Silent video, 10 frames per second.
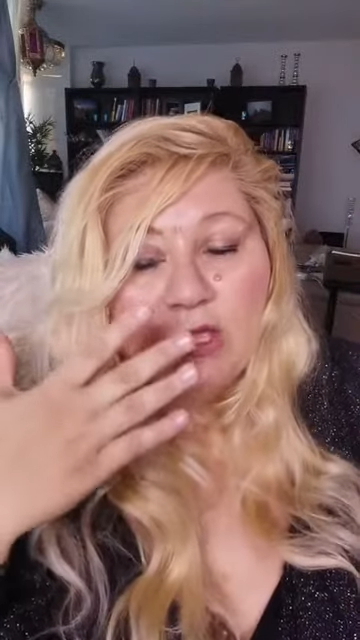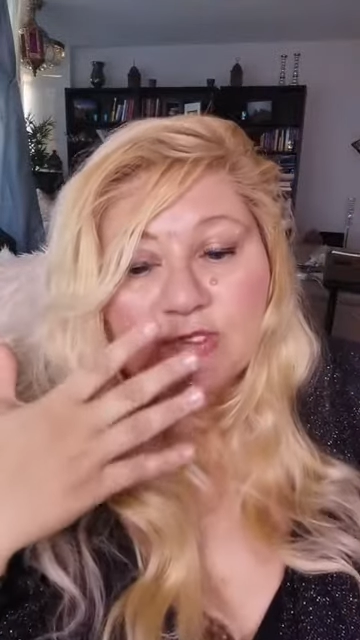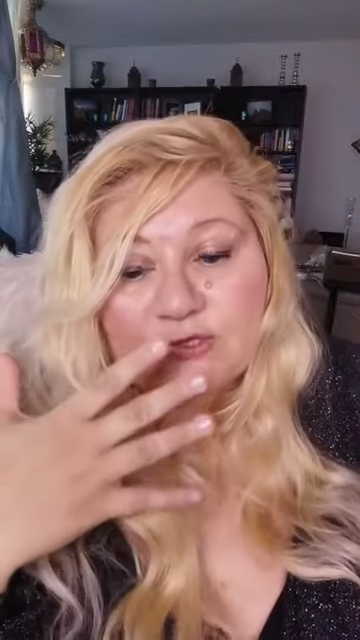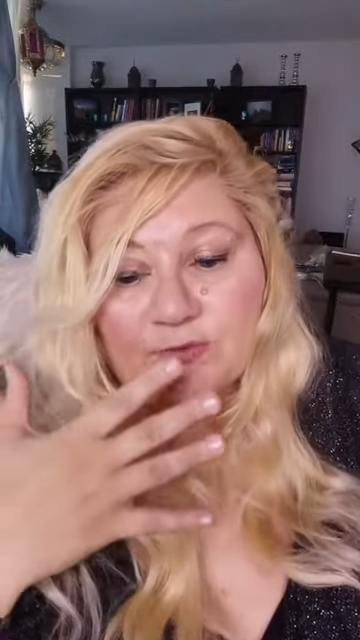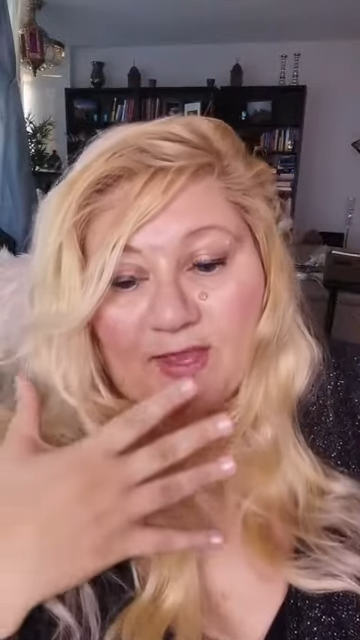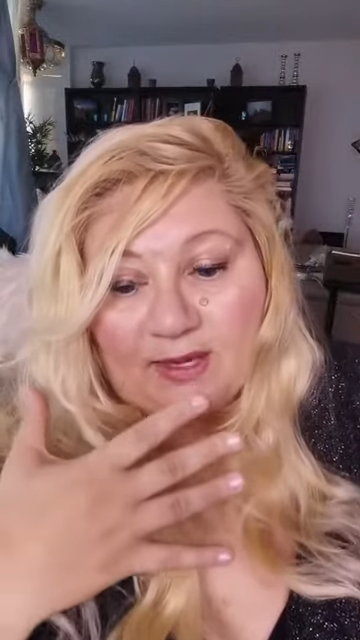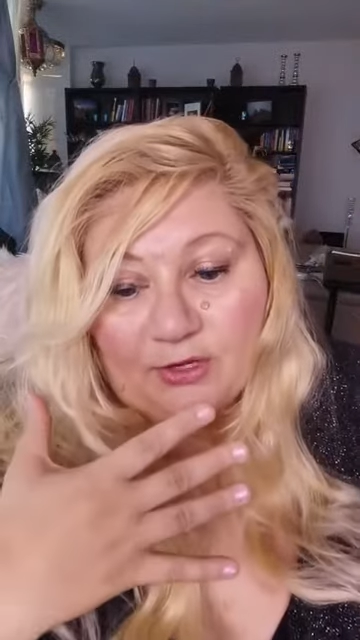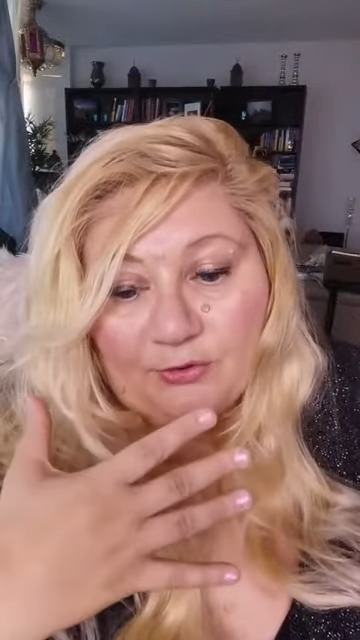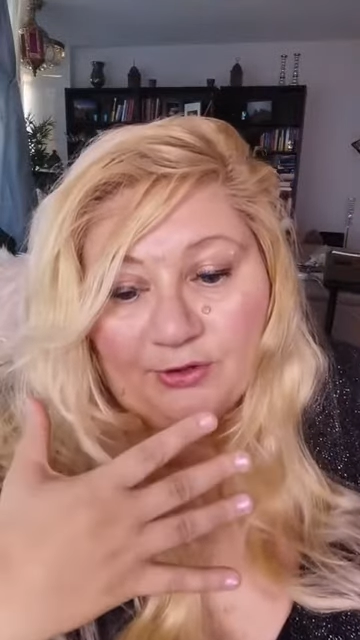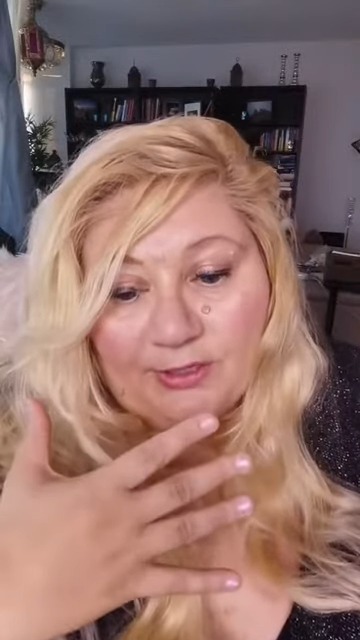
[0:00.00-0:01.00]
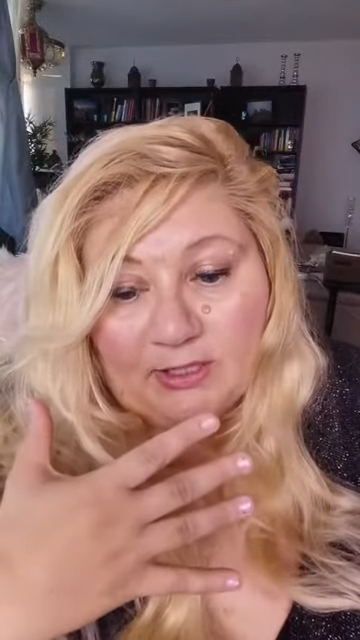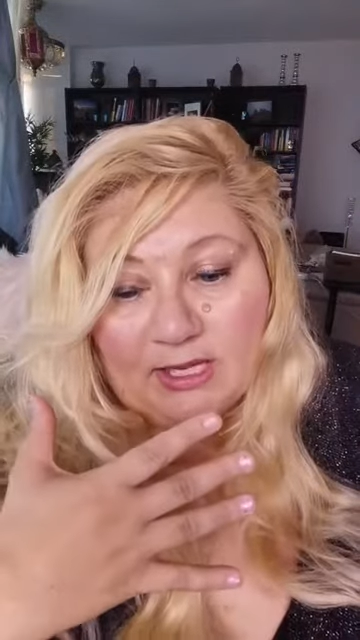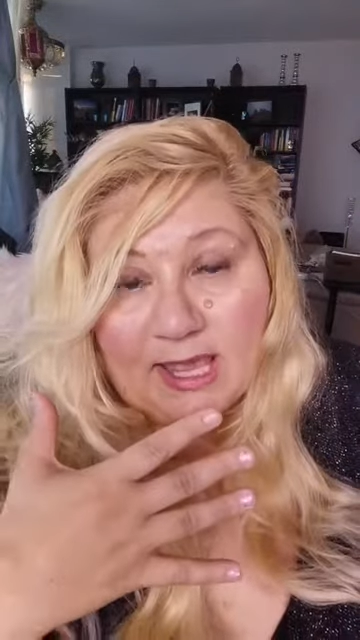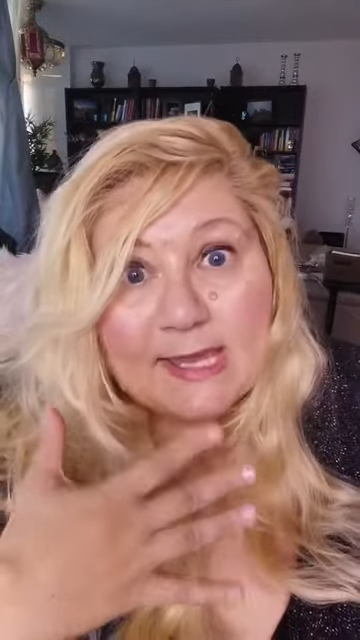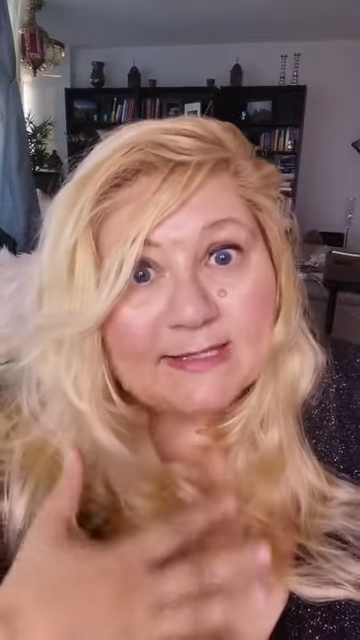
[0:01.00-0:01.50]
so that your
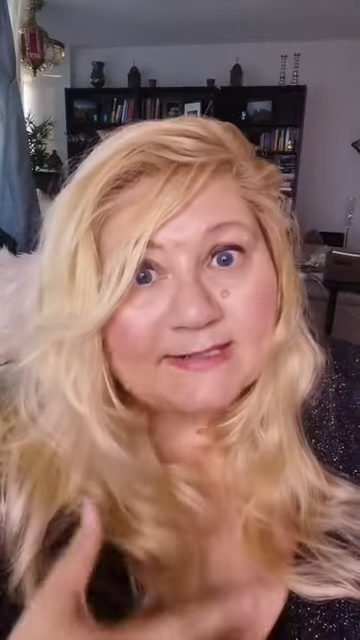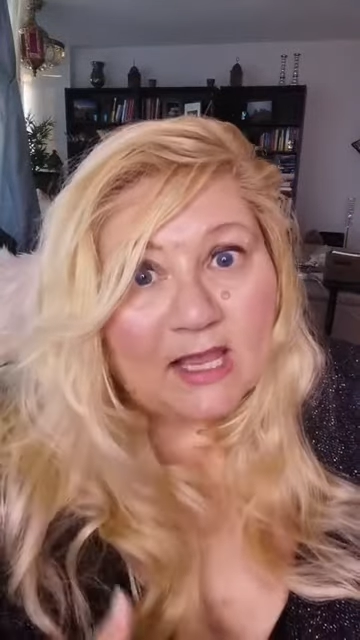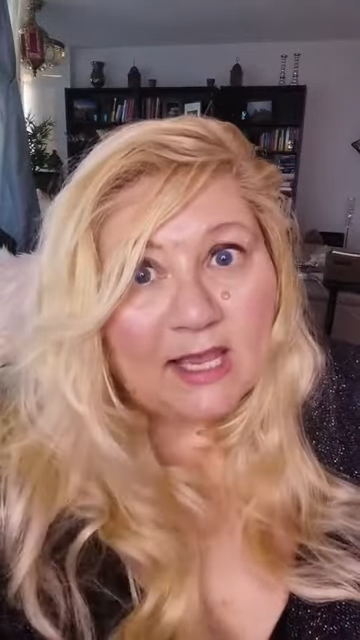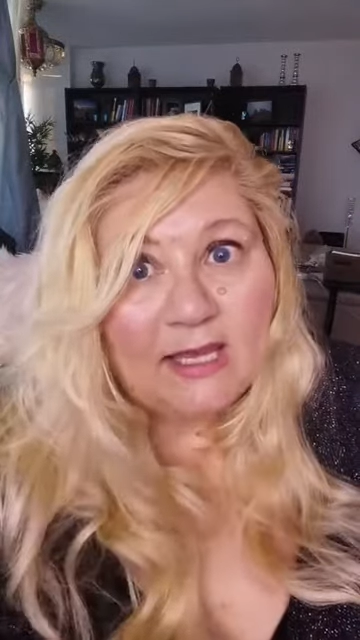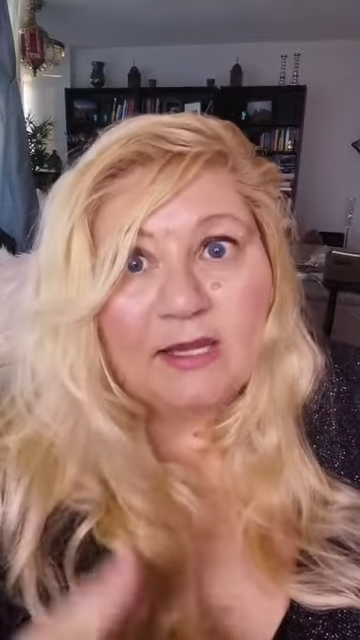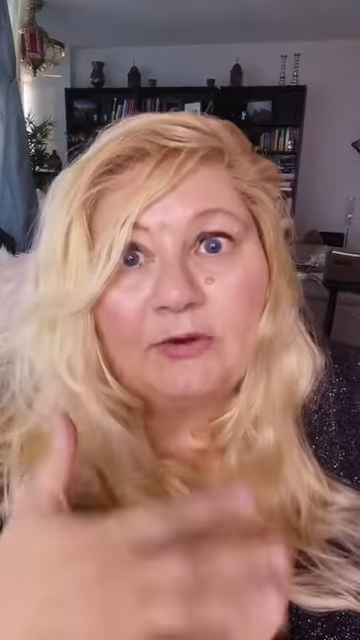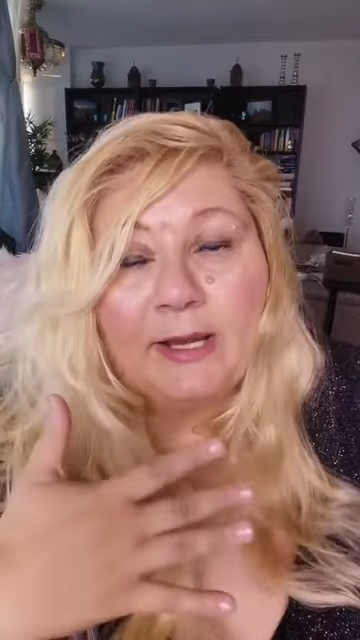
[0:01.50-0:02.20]
anxiety or